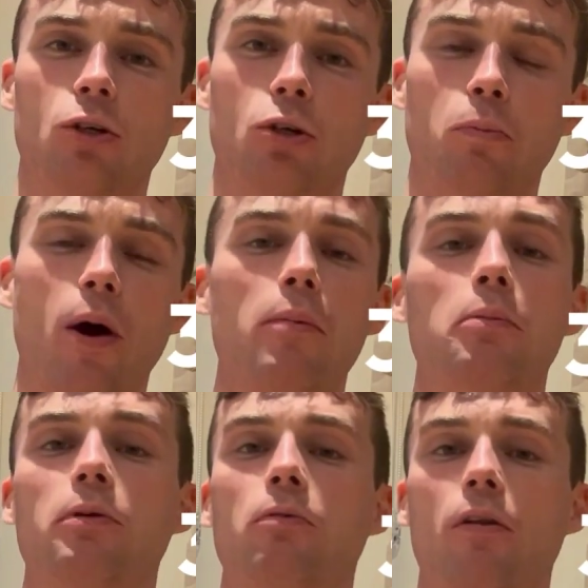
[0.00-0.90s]
could
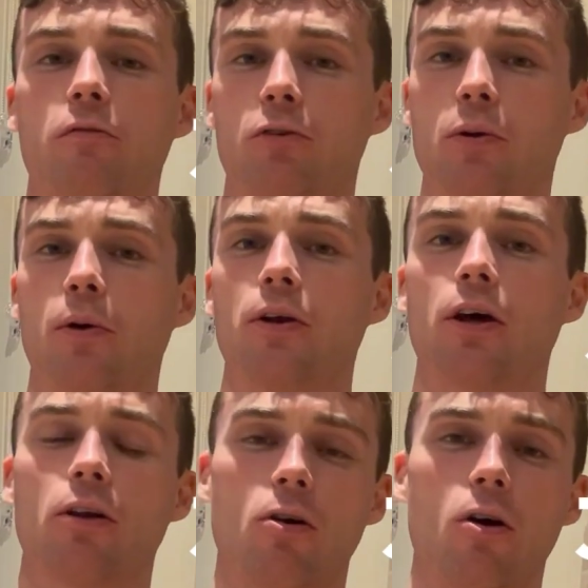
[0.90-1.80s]
probably run for about
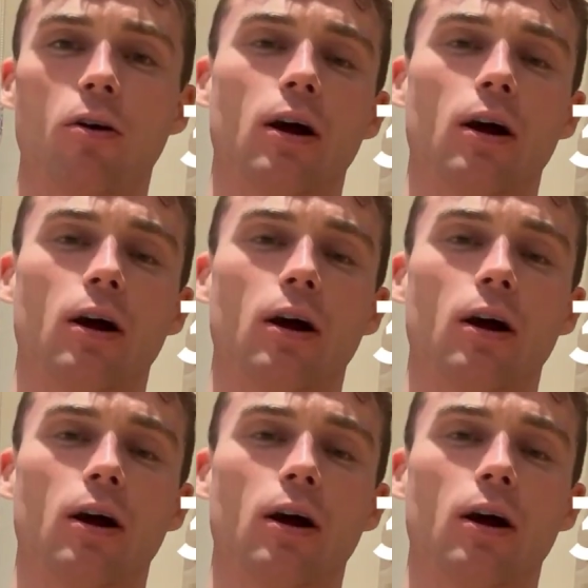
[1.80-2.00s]
an hour.